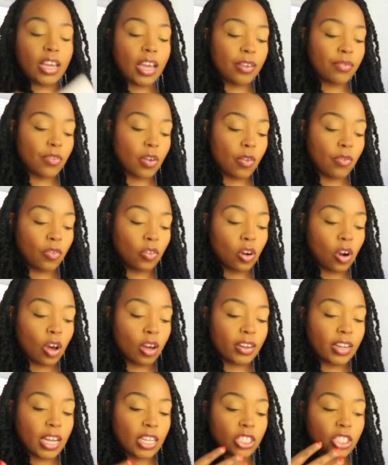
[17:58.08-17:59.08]
life
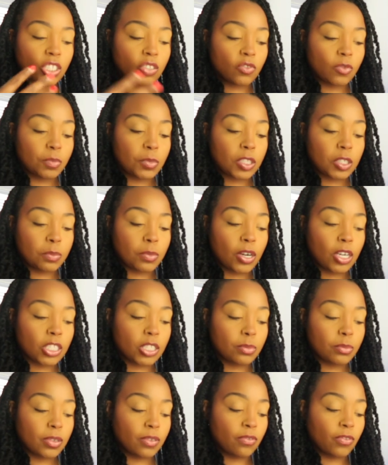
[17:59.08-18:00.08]
overall, not just from this
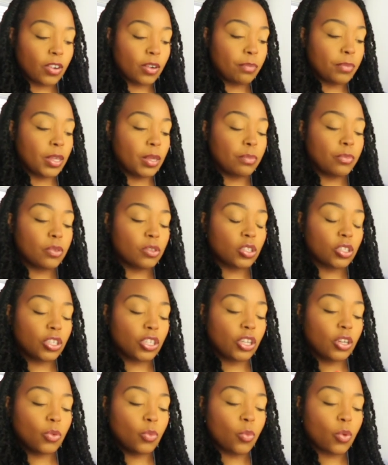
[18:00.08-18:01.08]
person, but from people. So
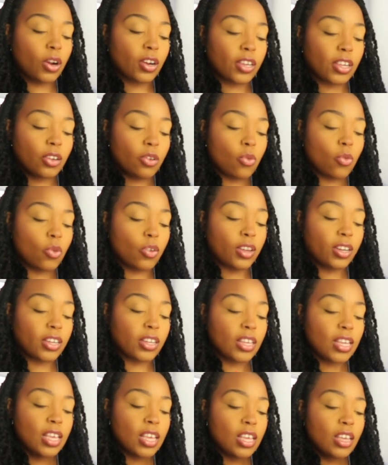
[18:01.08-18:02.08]
you're working on
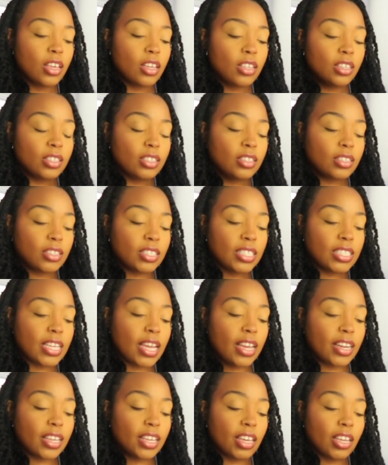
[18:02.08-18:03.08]

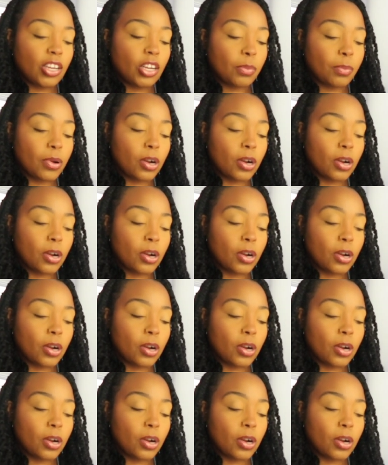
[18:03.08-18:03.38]
standing in your